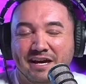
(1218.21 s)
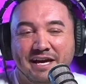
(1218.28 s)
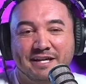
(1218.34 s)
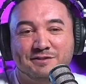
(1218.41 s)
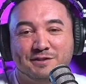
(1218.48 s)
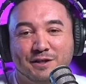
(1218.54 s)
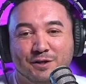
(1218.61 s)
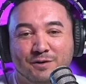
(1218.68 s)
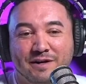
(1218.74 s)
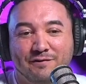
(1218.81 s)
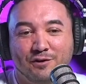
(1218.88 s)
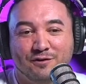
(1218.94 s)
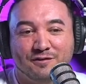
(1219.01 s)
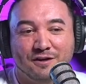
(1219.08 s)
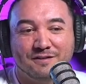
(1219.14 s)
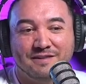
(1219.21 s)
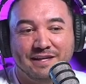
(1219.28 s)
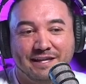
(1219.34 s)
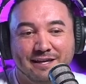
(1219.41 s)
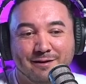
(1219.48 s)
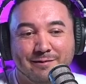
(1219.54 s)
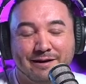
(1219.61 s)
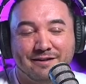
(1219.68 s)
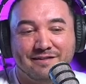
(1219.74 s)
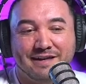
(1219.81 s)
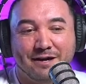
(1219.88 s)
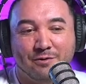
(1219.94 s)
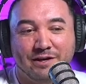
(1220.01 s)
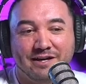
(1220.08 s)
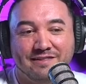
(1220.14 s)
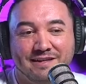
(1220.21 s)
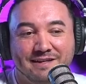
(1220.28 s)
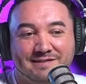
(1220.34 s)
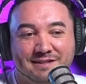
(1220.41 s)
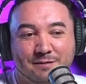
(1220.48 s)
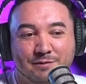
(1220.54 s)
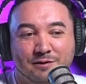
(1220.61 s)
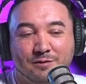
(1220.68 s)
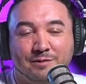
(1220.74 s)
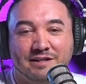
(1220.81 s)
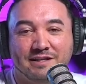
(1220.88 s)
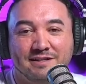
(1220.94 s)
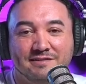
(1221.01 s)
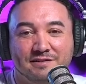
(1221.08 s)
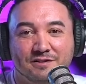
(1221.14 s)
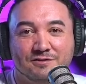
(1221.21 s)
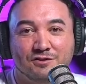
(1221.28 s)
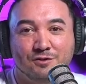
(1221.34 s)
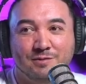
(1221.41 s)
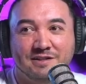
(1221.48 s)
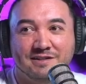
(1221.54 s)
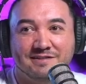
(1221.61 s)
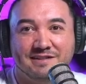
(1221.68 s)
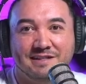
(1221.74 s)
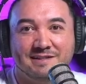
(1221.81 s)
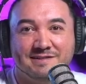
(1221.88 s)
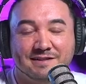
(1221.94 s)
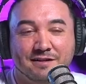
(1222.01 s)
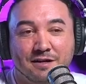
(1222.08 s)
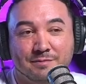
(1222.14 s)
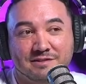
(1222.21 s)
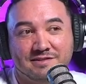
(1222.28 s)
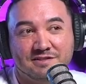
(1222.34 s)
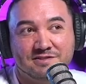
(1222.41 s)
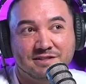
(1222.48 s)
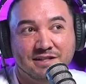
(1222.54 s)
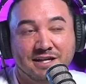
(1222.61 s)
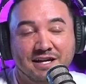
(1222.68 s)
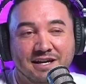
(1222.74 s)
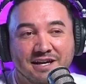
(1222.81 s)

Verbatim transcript: And so if you start thinking about it that way, I think it's going to be a little bit easier too, because it is a competition.